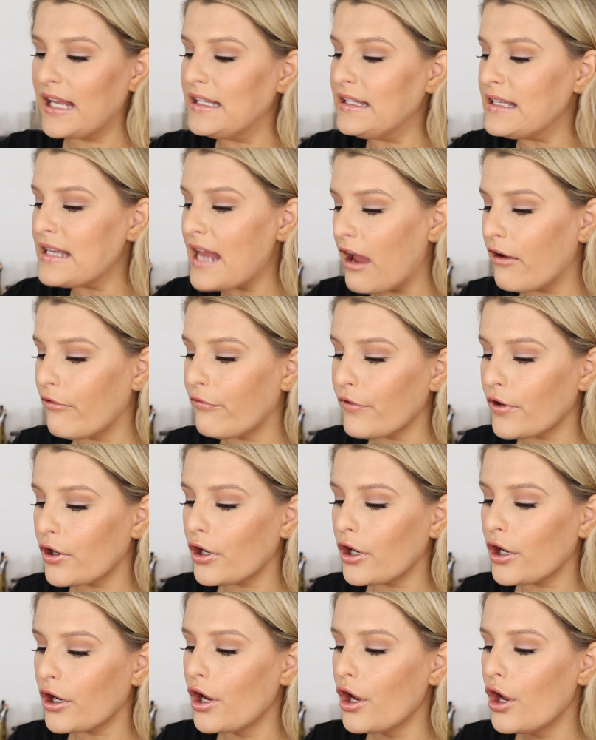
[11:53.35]

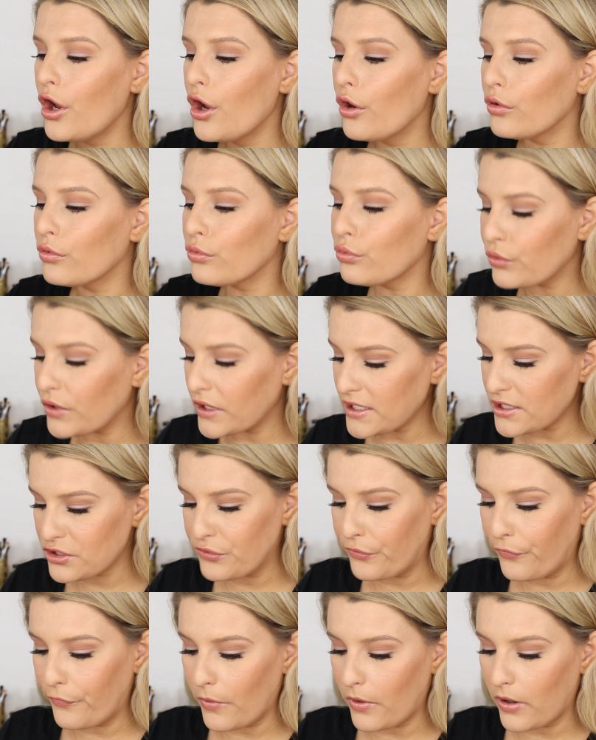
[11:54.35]
never reach
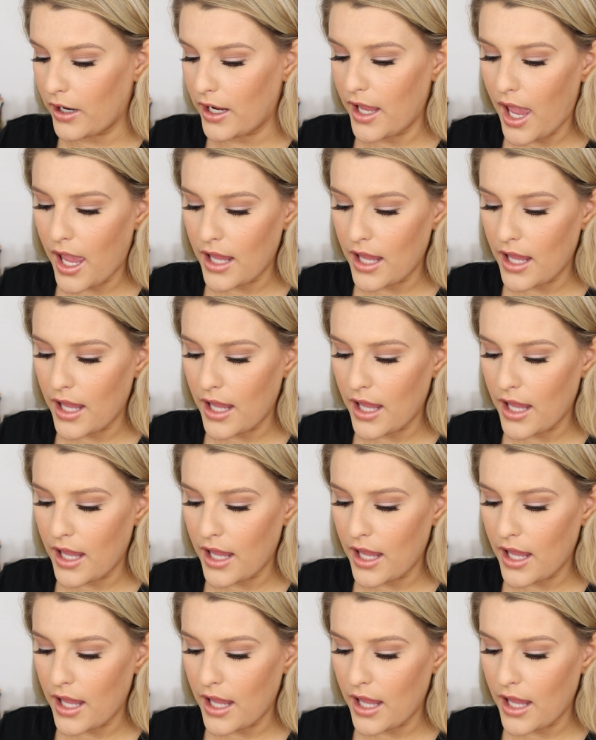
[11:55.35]
for it.